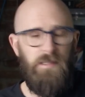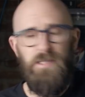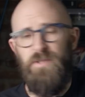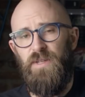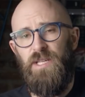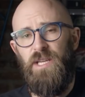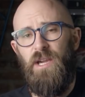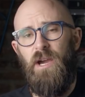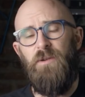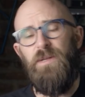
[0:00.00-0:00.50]
This
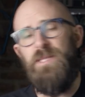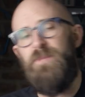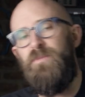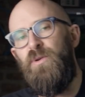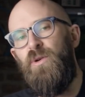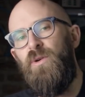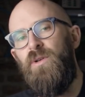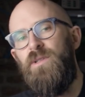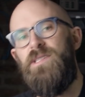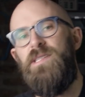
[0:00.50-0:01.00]
video is
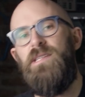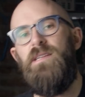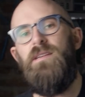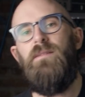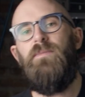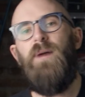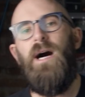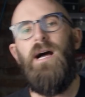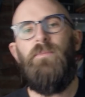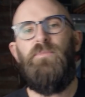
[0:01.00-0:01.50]
brought to you
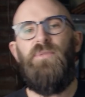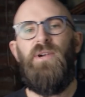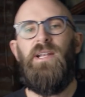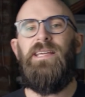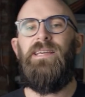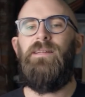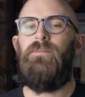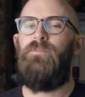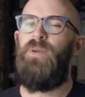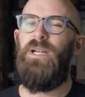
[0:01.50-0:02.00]
by
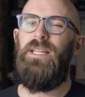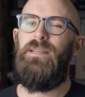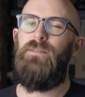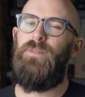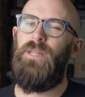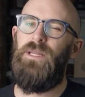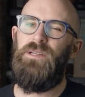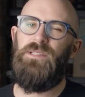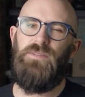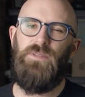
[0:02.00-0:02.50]
Brilliant. Brilliant, for
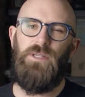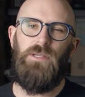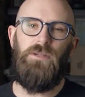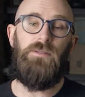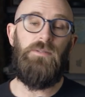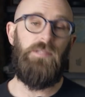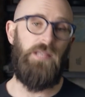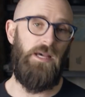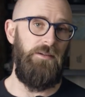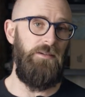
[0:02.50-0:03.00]
those of you who
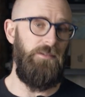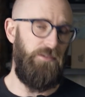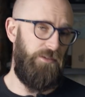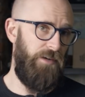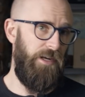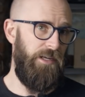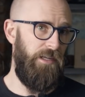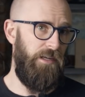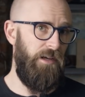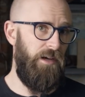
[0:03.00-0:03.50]
don't
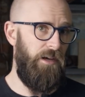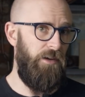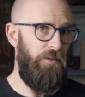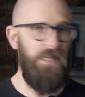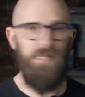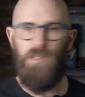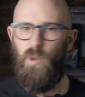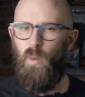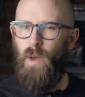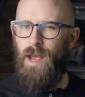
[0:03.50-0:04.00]
already know,
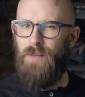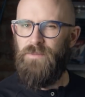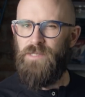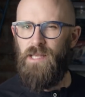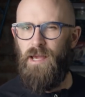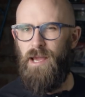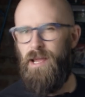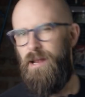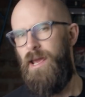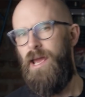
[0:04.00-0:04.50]
is a
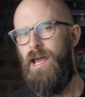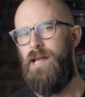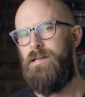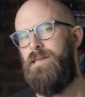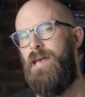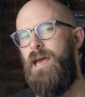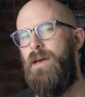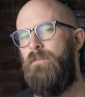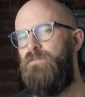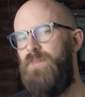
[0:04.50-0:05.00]
website and
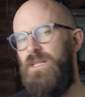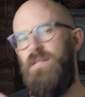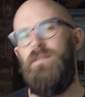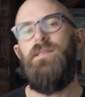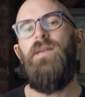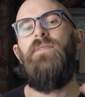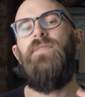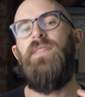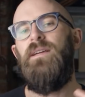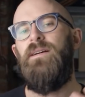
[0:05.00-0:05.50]
app built
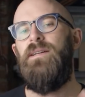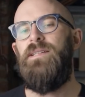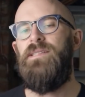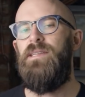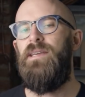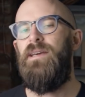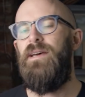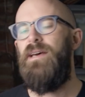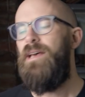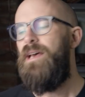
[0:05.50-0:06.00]
on the
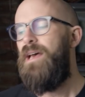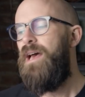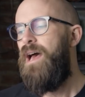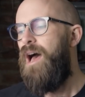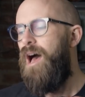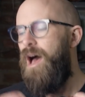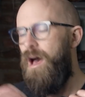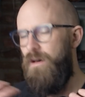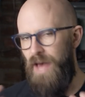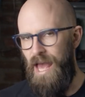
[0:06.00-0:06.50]
idea
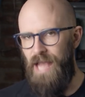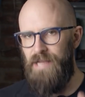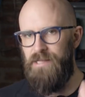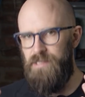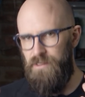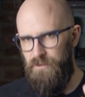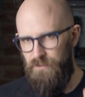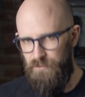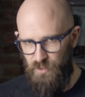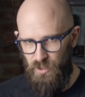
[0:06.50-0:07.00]
of
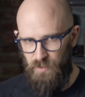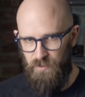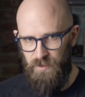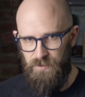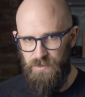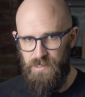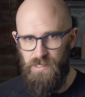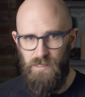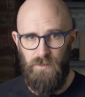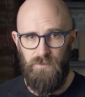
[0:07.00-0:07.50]
active problem
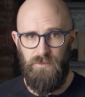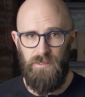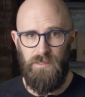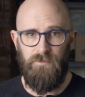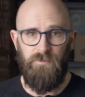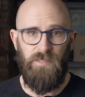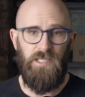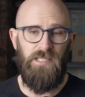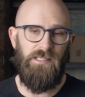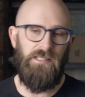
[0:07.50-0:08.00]
solving.
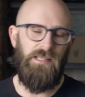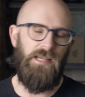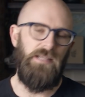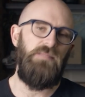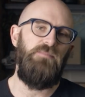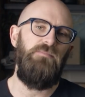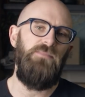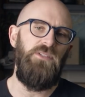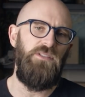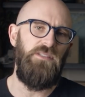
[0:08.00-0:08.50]
Because it takes
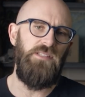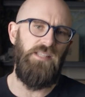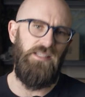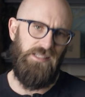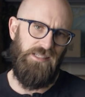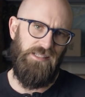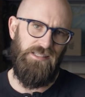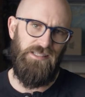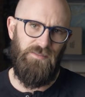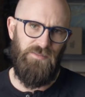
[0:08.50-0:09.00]
more to
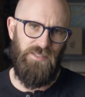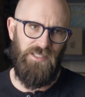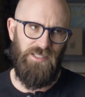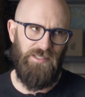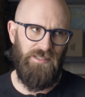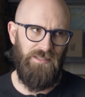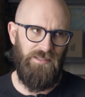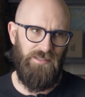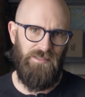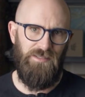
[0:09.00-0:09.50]
learn
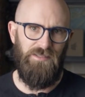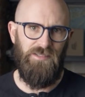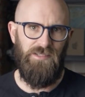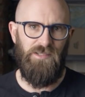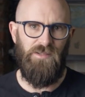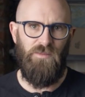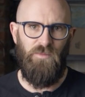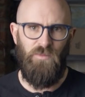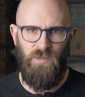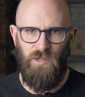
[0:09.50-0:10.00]
something than
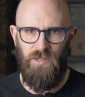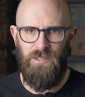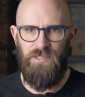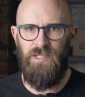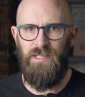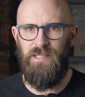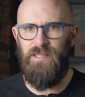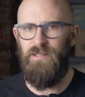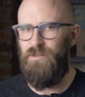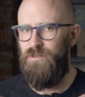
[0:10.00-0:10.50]
just
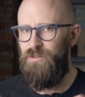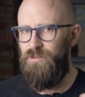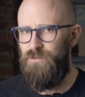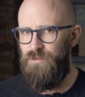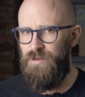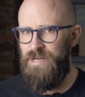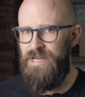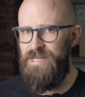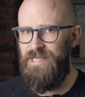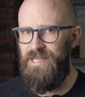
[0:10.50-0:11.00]
watching it or
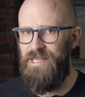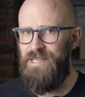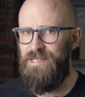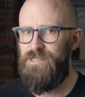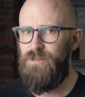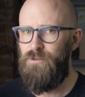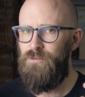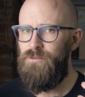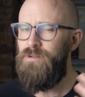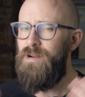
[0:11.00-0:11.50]
reading it.
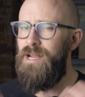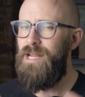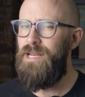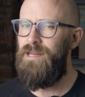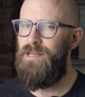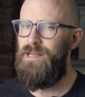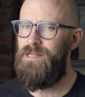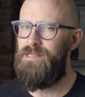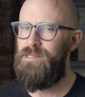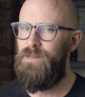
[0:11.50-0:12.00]
To really
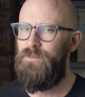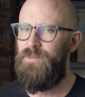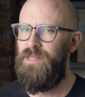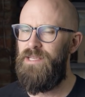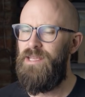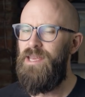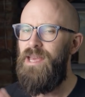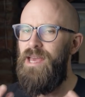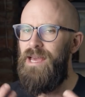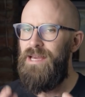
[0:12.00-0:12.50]
learn
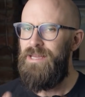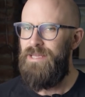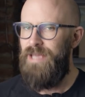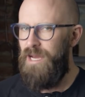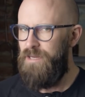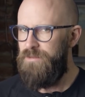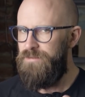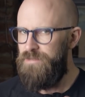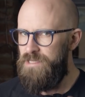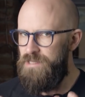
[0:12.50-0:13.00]
something, you
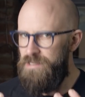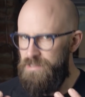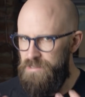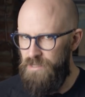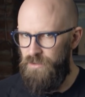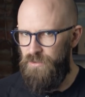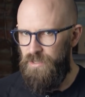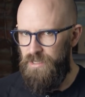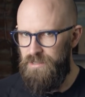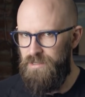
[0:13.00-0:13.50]
have to
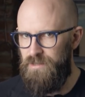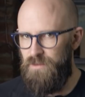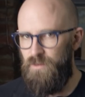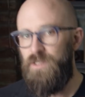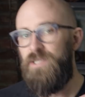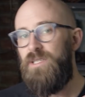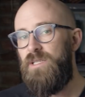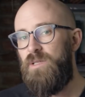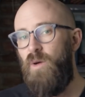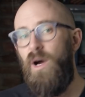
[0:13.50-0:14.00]
do it,
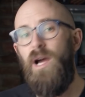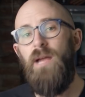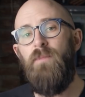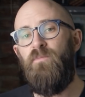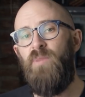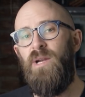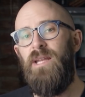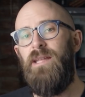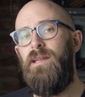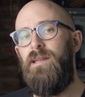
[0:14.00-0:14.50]
which is why
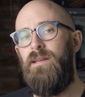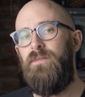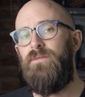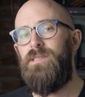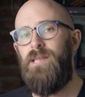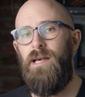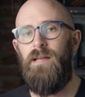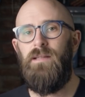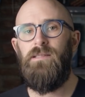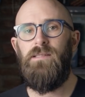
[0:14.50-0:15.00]
Brilliant have
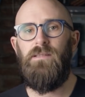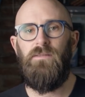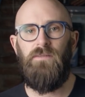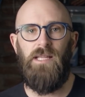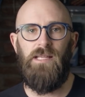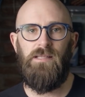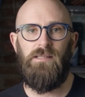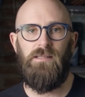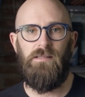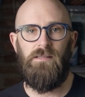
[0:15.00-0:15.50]
tons of
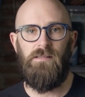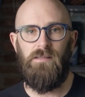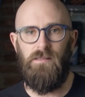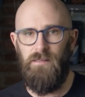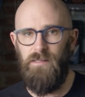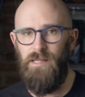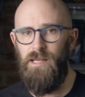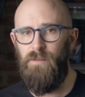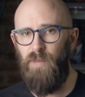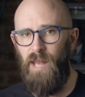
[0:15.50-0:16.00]
lessons
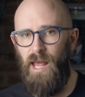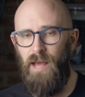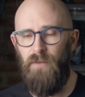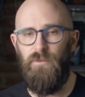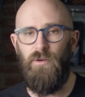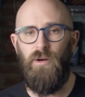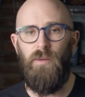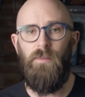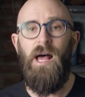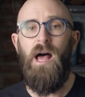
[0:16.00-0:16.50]
on their
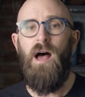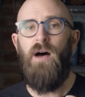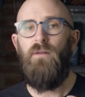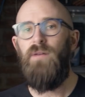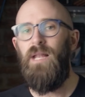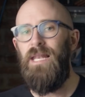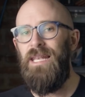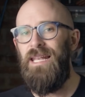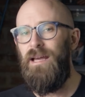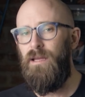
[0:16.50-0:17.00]
platform for
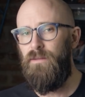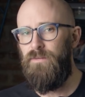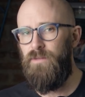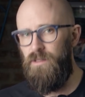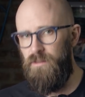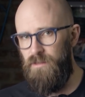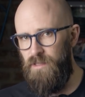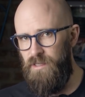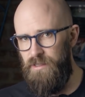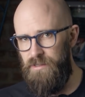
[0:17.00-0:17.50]

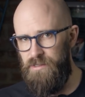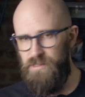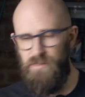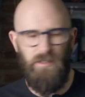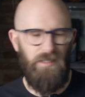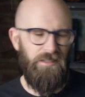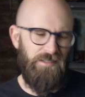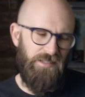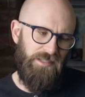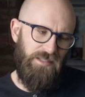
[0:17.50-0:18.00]
lifelong learners who
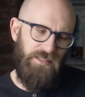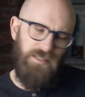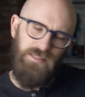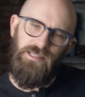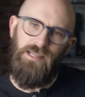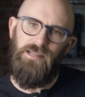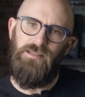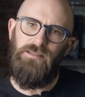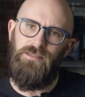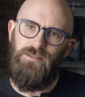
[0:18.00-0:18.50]
aren't just
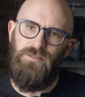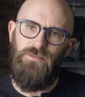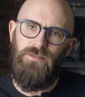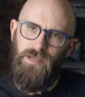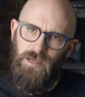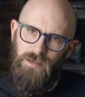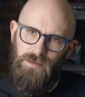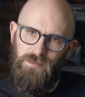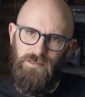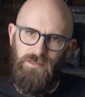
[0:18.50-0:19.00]
content to
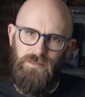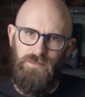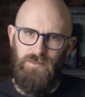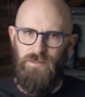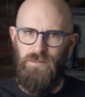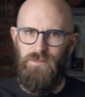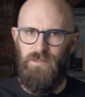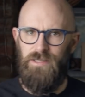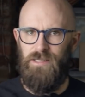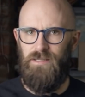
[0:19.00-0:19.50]
coast
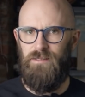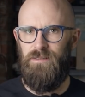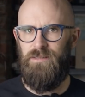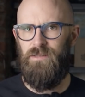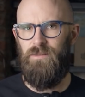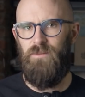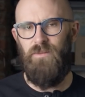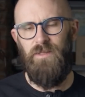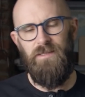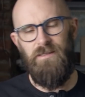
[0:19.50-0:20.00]
through
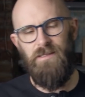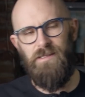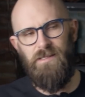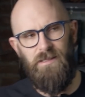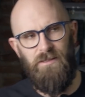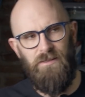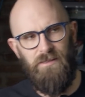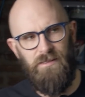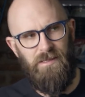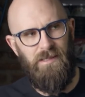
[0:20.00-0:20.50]
adulthood with the
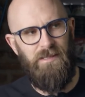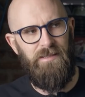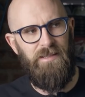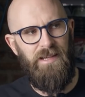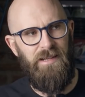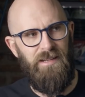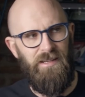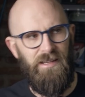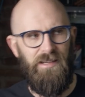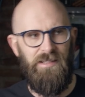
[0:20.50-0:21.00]
skills that they
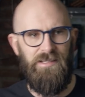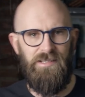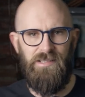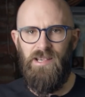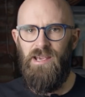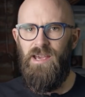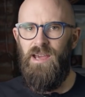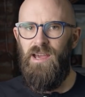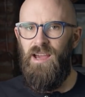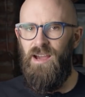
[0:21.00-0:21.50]
learned
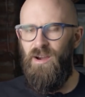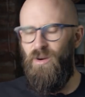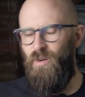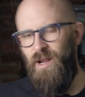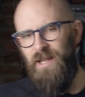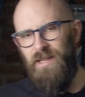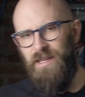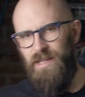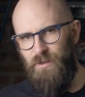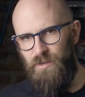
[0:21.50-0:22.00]

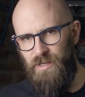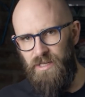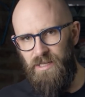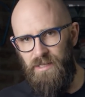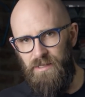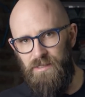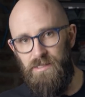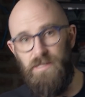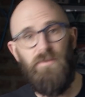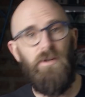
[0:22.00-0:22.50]
when they were kids.